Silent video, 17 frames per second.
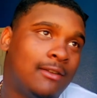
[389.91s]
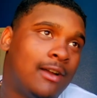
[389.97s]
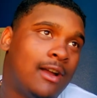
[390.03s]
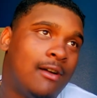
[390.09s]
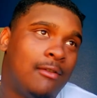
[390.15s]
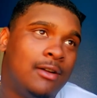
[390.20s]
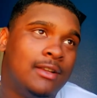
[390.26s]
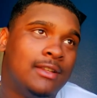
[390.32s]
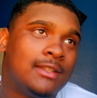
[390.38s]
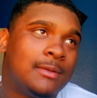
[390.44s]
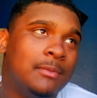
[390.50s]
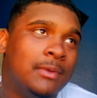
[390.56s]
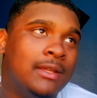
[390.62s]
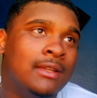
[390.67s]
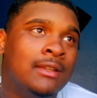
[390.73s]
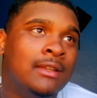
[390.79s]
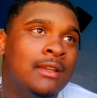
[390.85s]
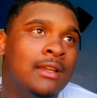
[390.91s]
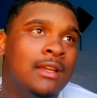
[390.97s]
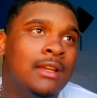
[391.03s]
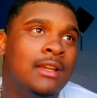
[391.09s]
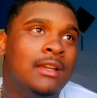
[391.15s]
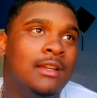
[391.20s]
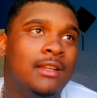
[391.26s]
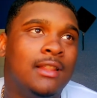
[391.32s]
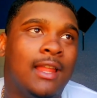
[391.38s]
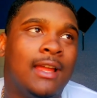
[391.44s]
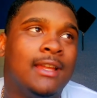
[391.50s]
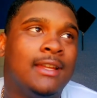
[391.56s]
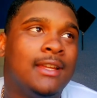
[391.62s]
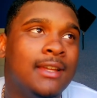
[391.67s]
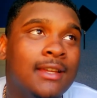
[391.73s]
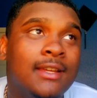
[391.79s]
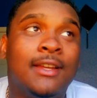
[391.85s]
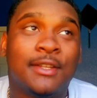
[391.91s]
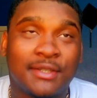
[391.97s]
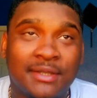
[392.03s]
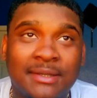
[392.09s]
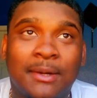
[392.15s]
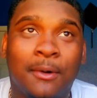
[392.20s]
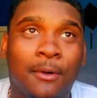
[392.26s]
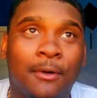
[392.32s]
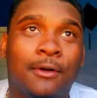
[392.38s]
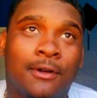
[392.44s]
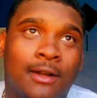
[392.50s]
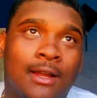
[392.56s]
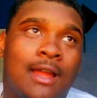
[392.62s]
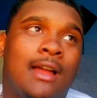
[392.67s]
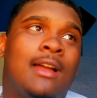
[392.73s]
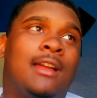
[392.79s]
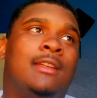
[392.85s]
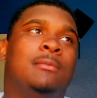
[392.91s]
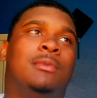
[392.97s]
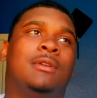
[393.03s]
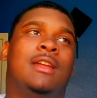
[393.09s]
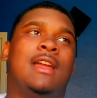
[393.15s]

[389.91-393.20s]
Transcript: I wanted to be like a scorer guy.